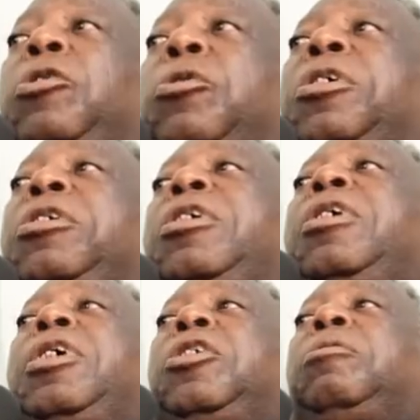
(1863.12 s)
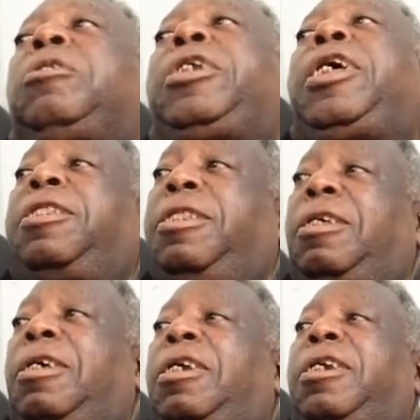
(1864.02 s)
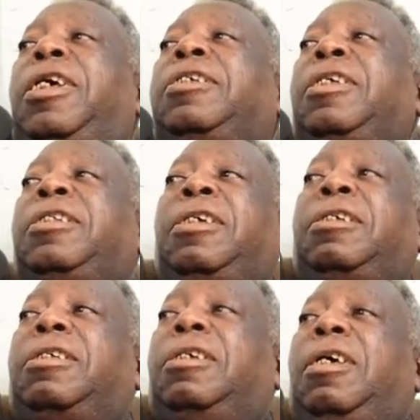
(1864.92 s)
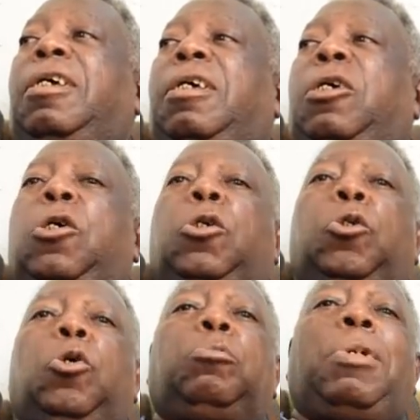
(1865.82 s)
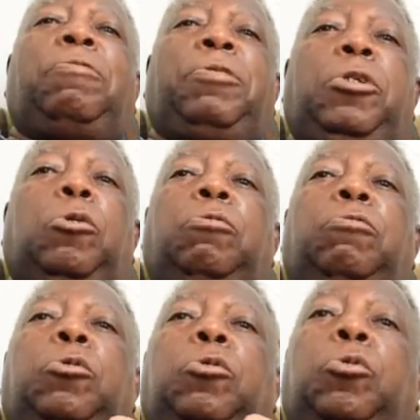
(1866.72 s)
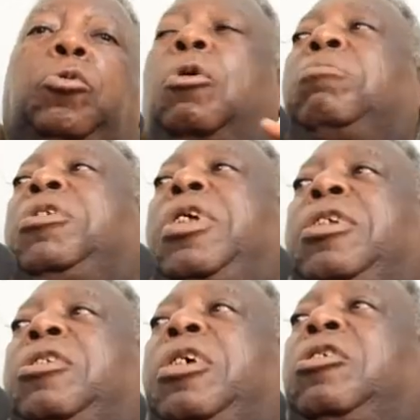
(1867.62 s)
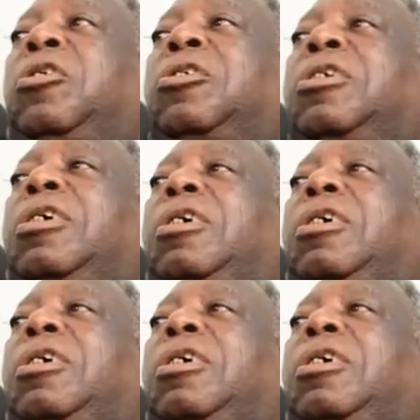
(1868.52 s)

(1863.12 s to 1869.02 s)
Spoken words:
you get it? Death sentence. So you be afraid to even do something that is dangerous.